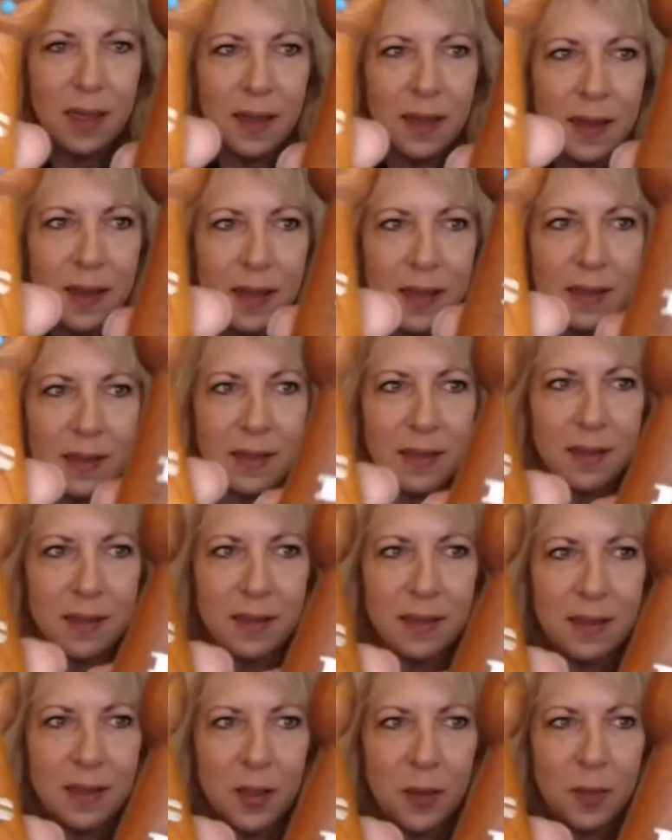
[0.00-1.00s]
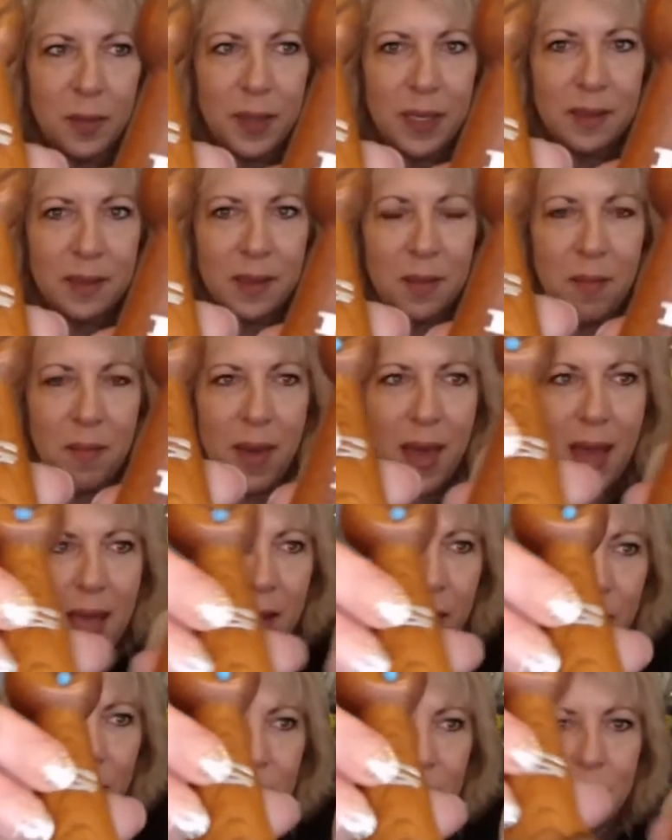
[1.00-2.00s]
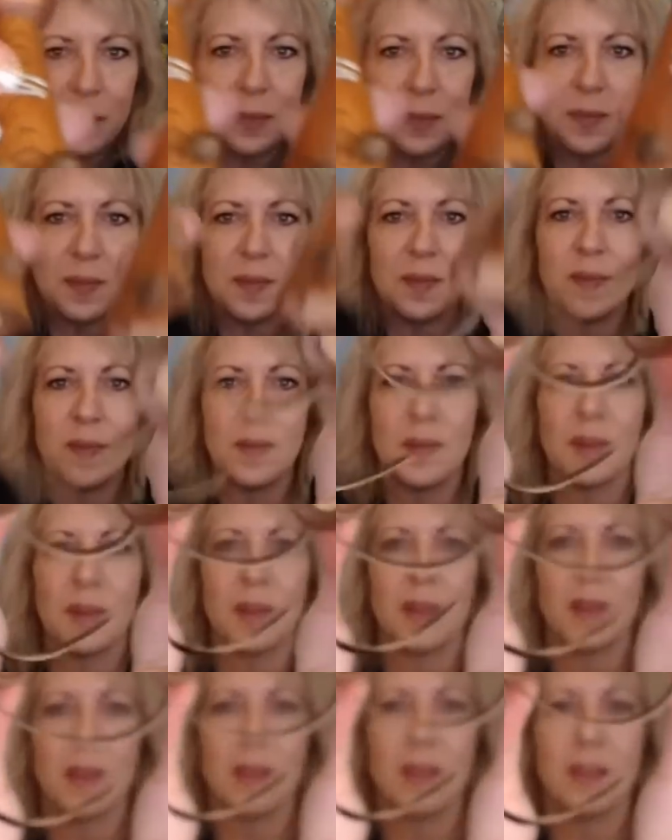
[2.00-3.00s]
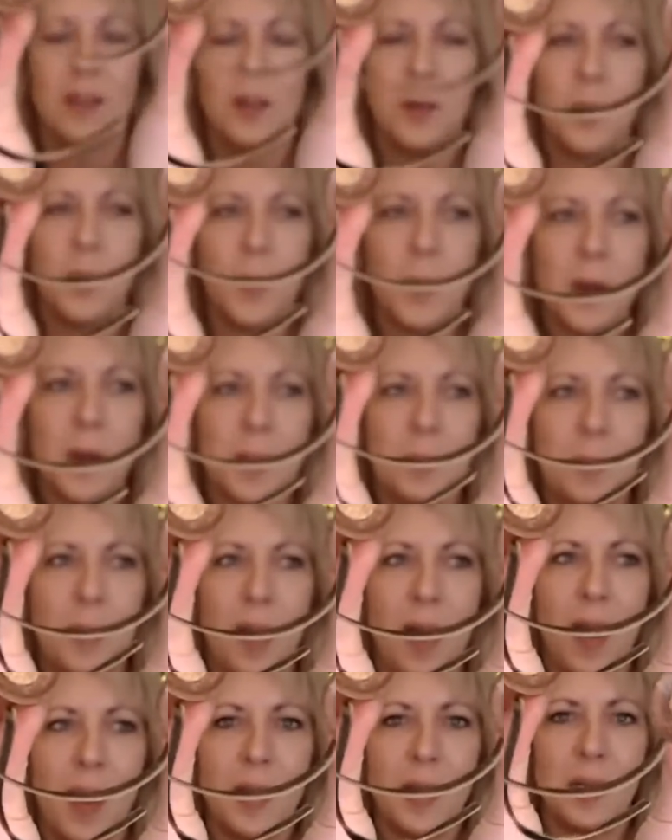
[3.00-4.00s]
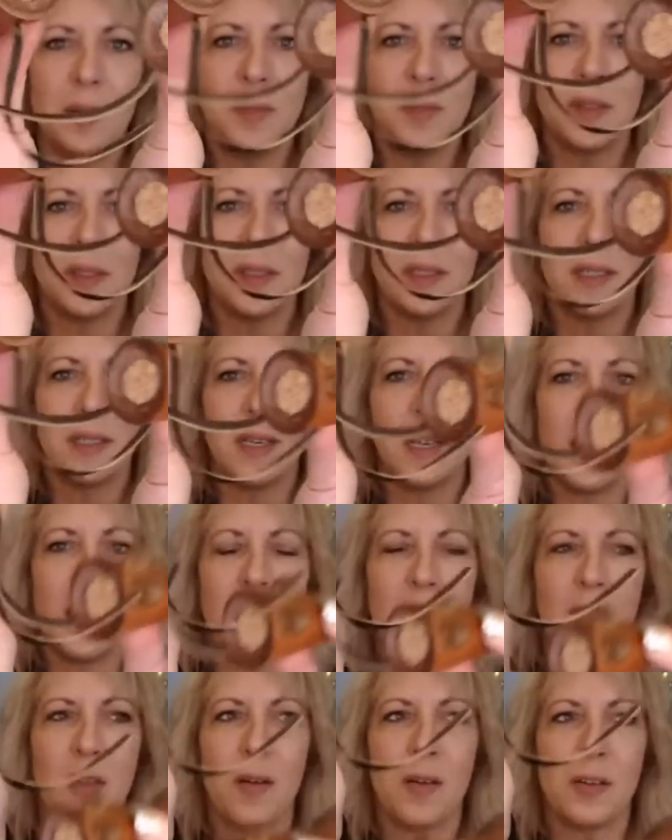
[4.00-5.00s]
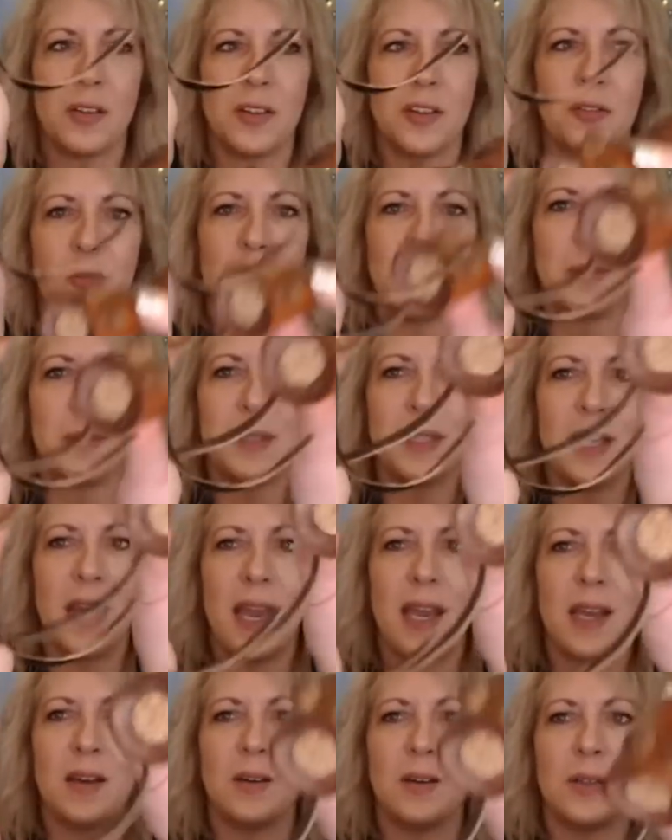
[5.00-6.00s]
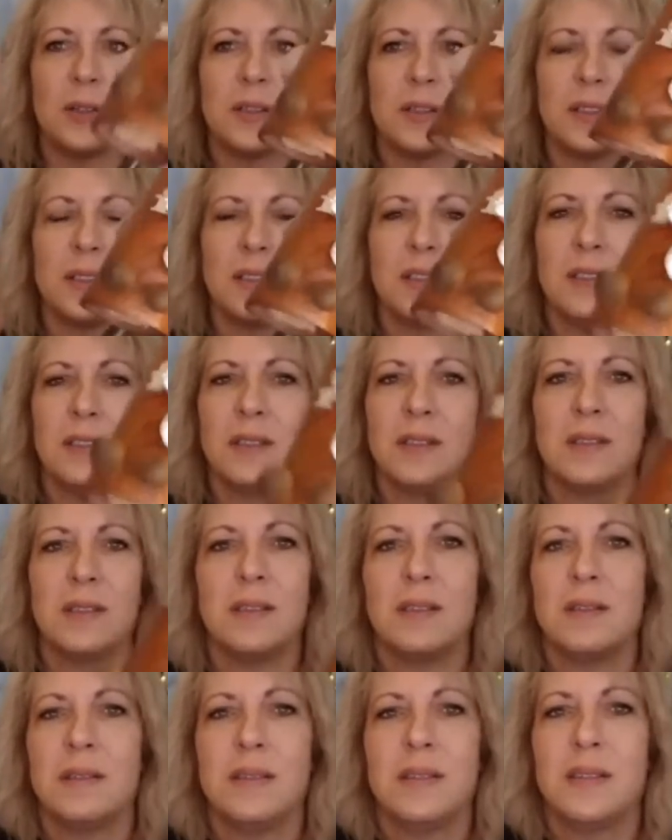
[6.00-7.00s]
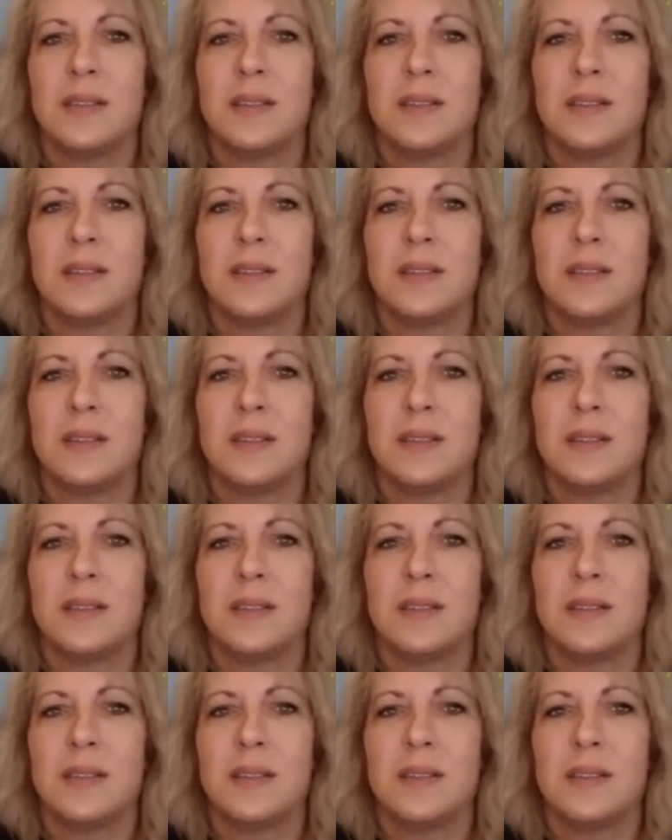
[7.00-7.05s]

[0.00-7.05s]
This is a little piece of metal, cork bottoms, leather strip tails, and